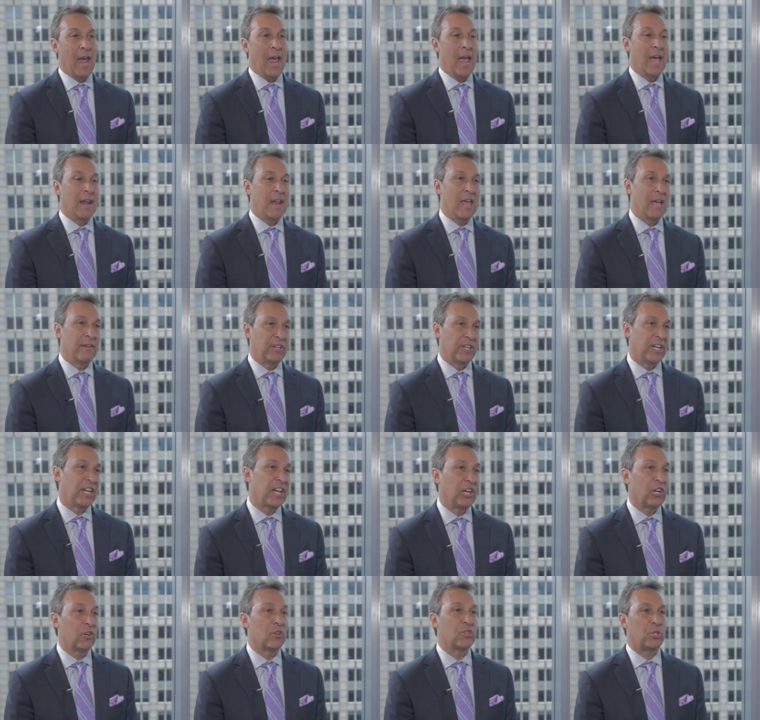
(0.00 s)
and have
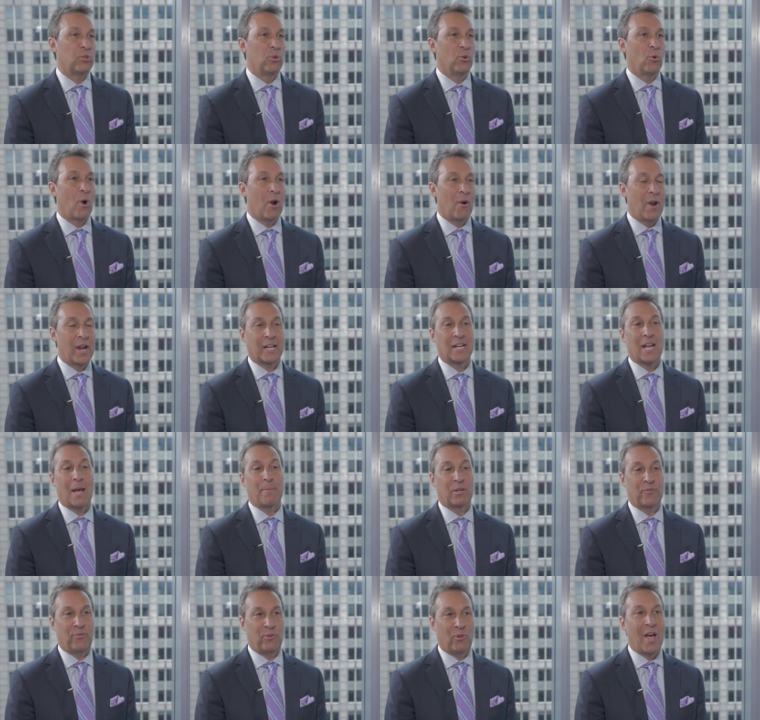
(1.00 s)
adhered to our
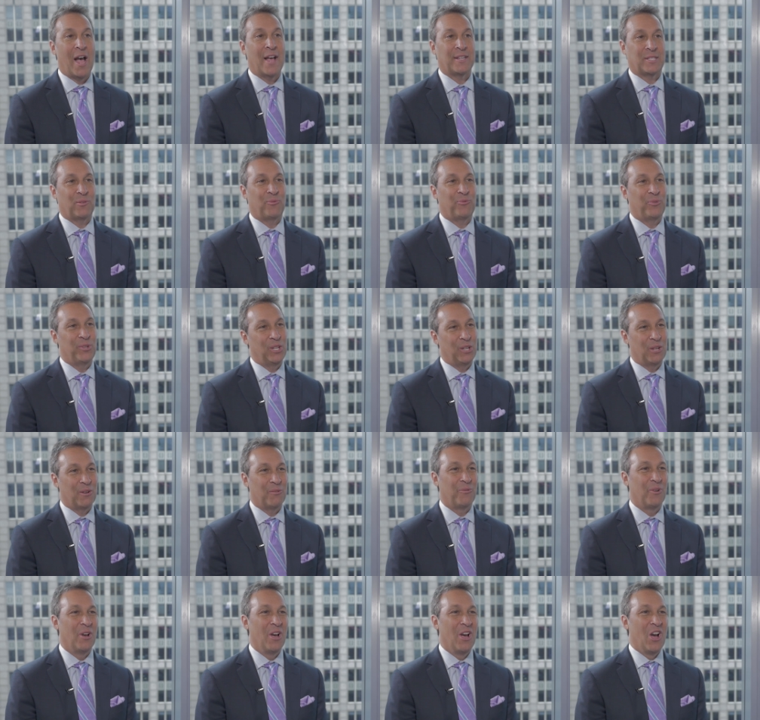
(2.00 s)
economic philosophy
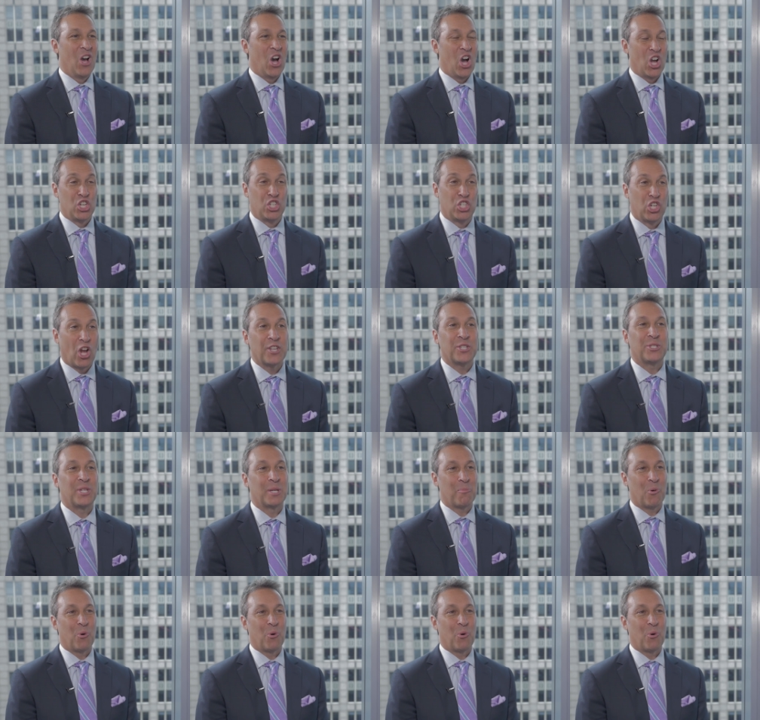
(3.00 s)
of adjusting